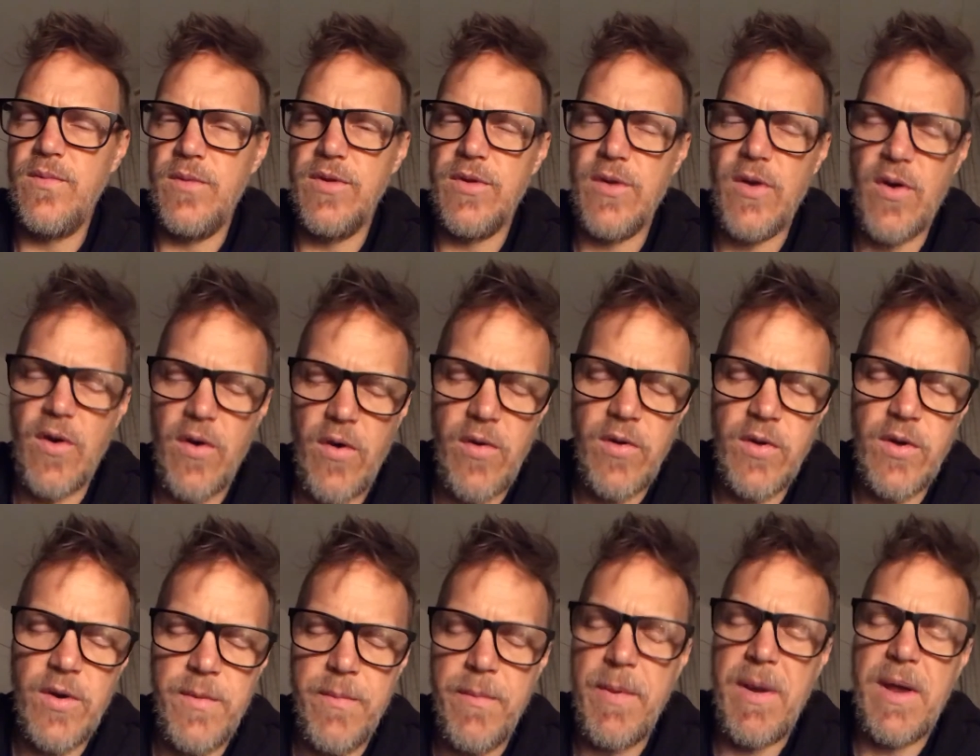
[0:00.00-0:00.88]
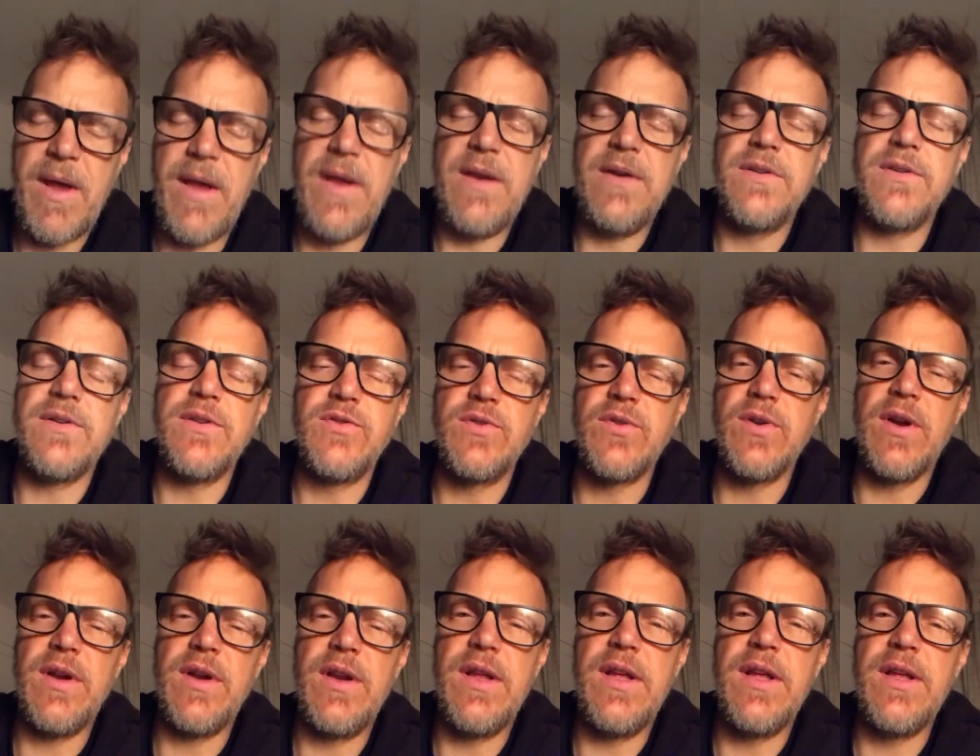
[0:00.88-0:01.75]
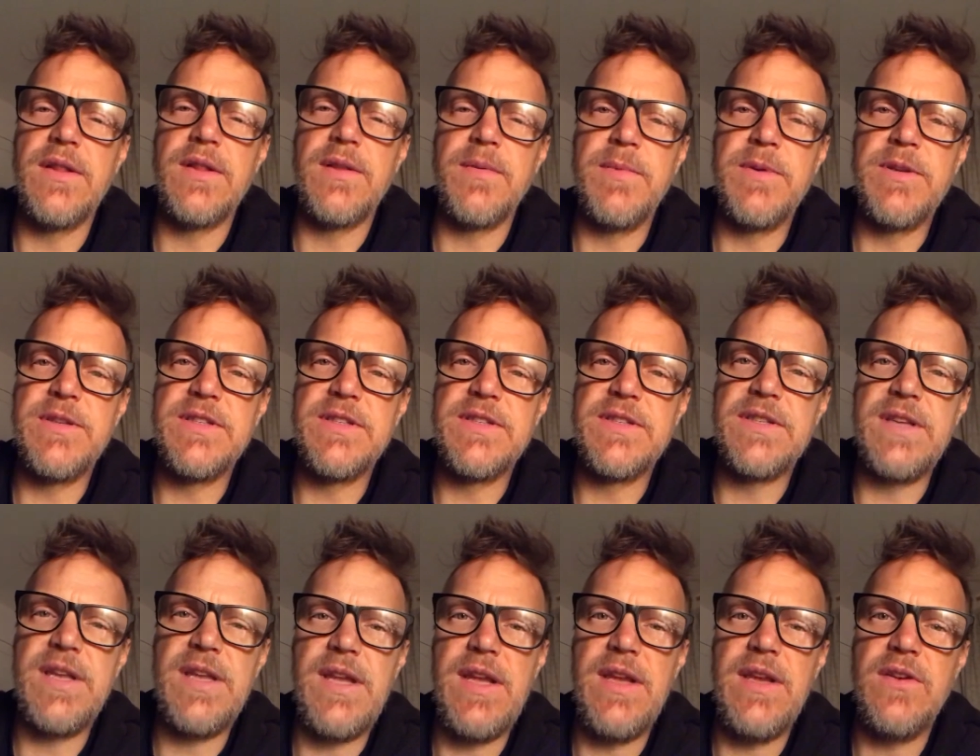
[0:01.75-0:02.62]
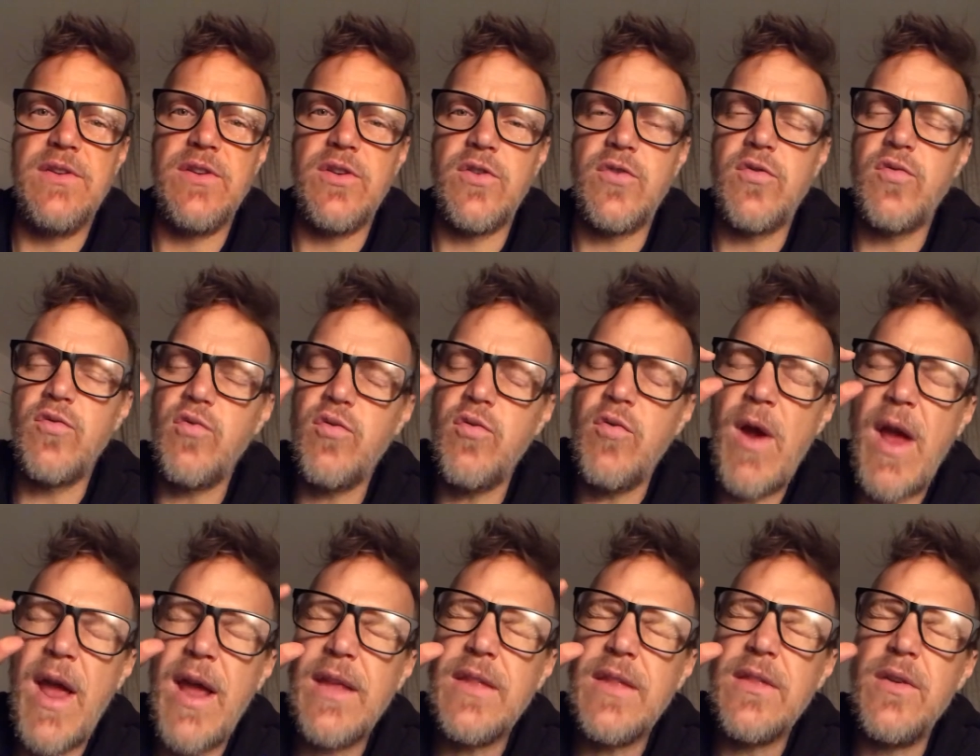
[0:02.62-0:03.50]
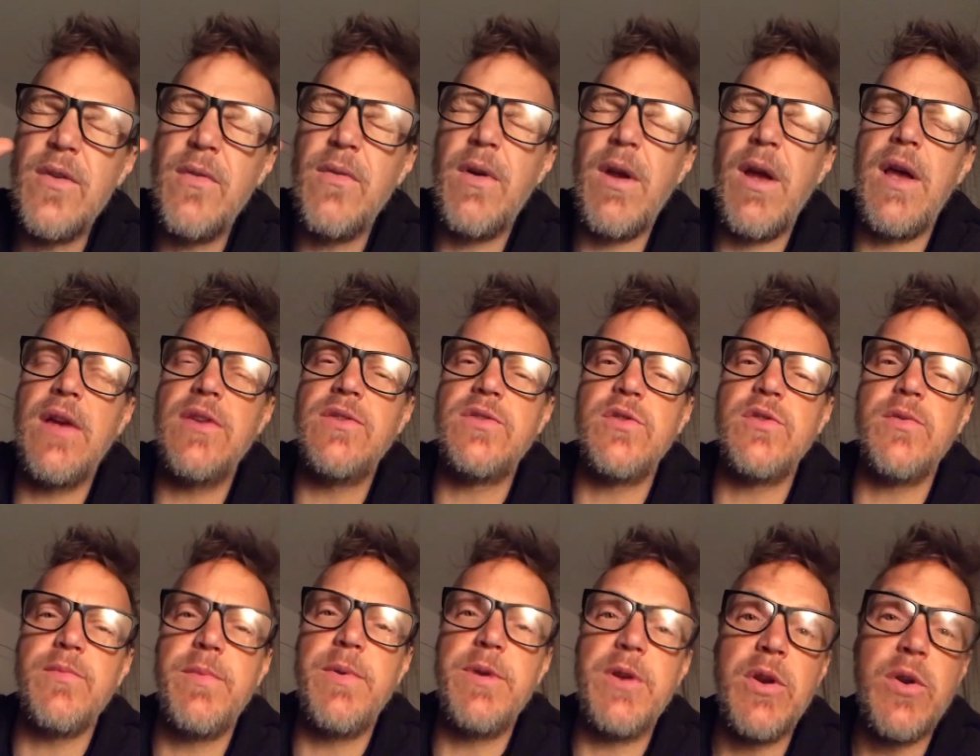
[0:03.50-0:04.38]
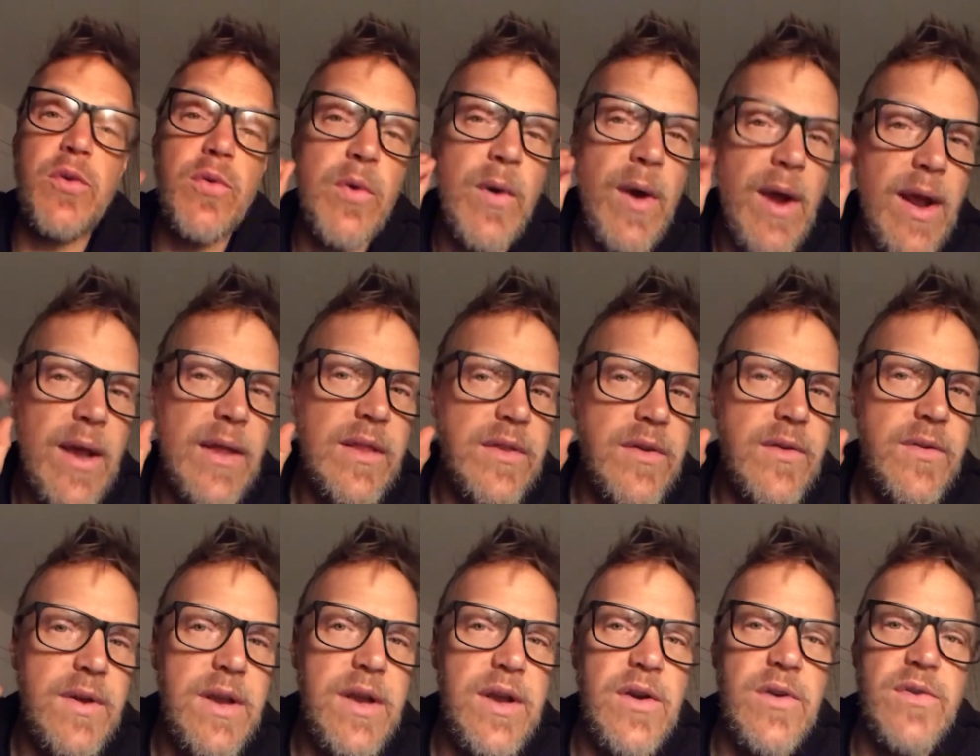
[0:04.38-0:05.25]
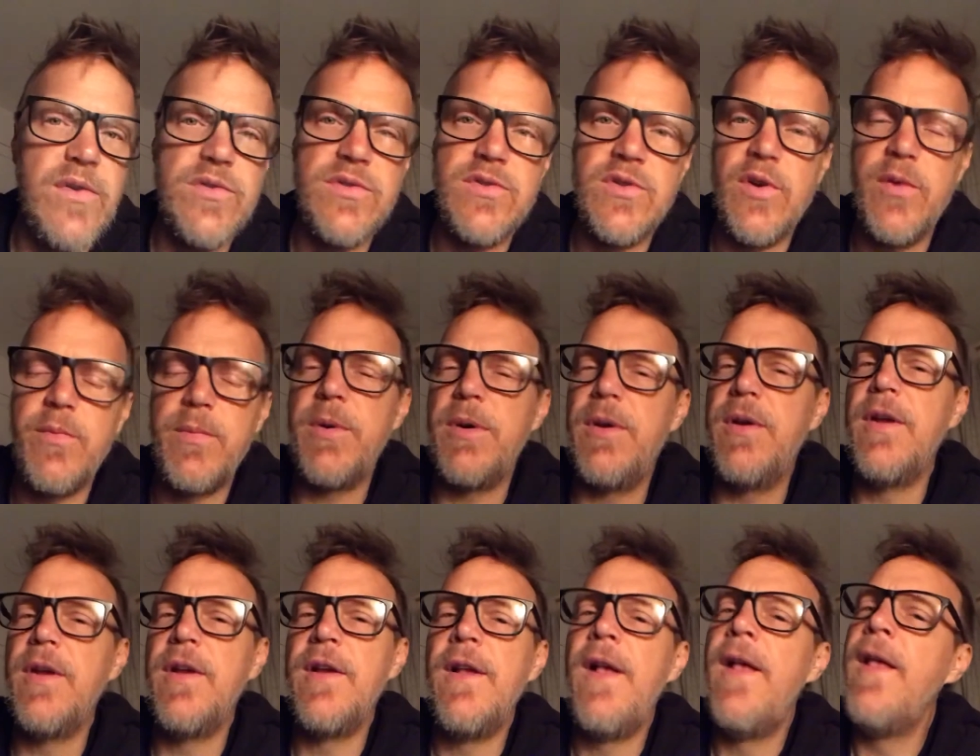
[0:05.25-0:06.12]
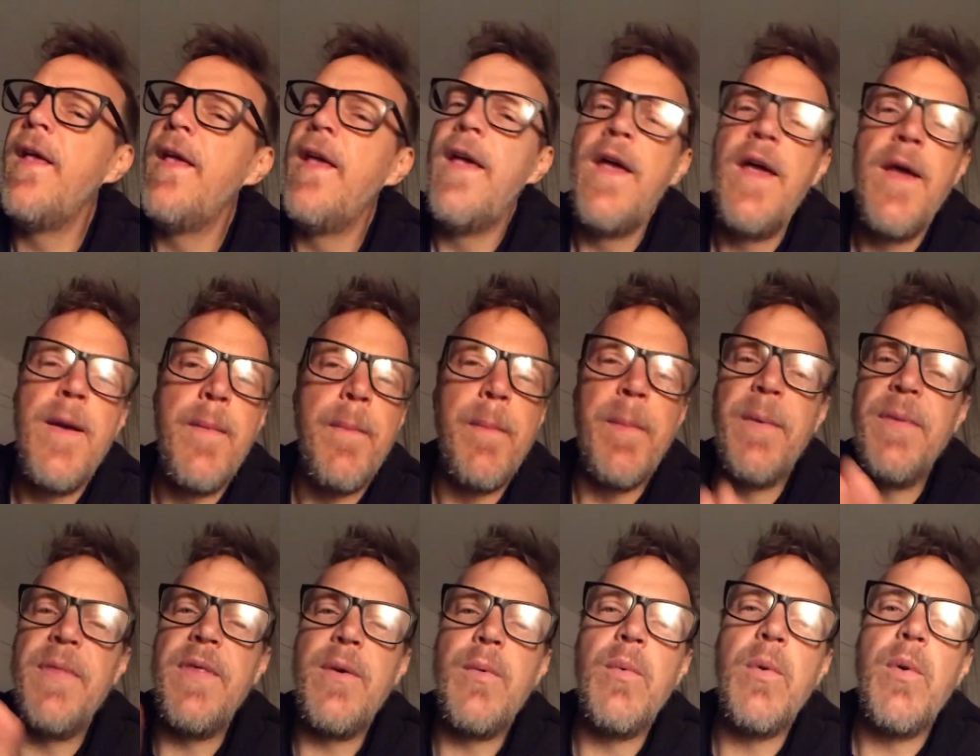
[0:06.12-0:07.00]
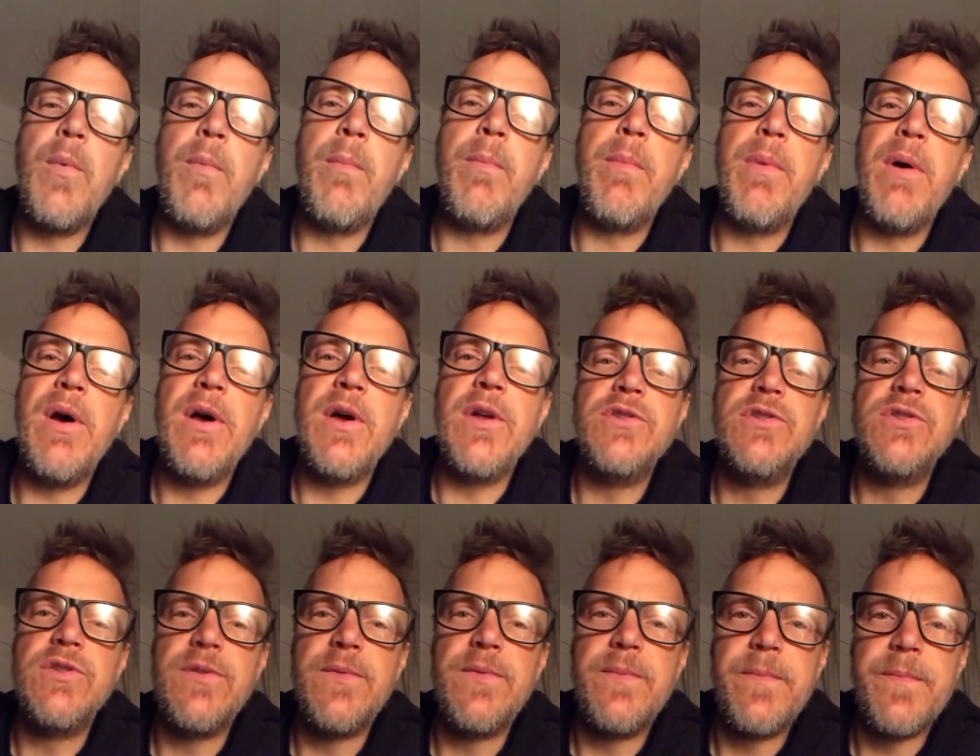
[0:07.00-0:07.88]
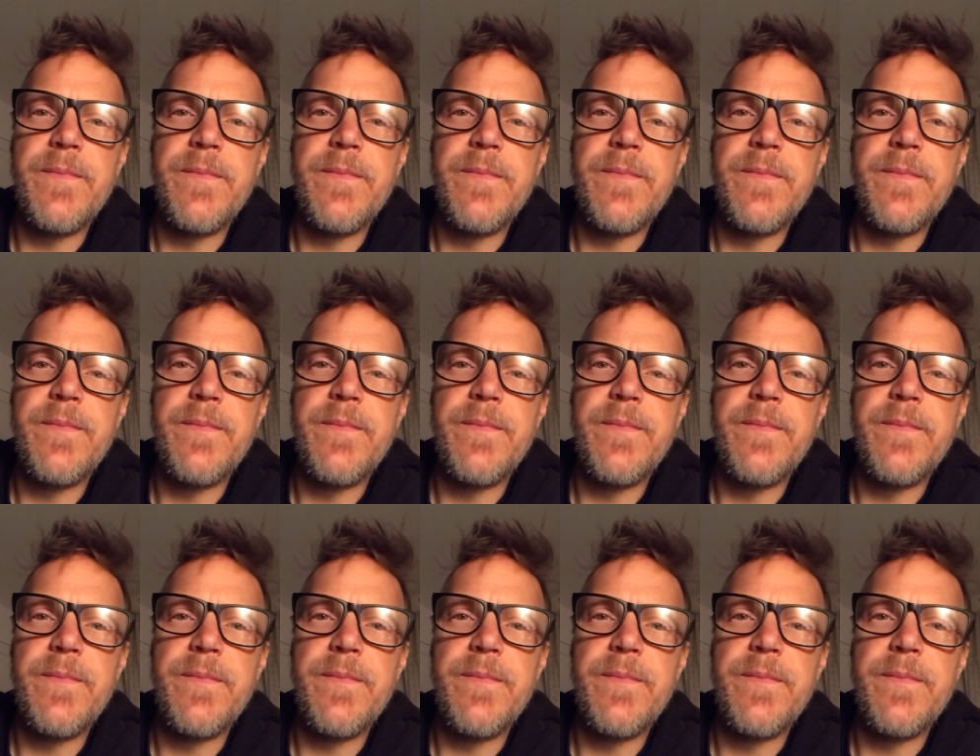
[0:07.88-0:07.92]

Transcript: with all your might to try to get them to see, to crack their eyes open, to crack their ears open, but they won't budge.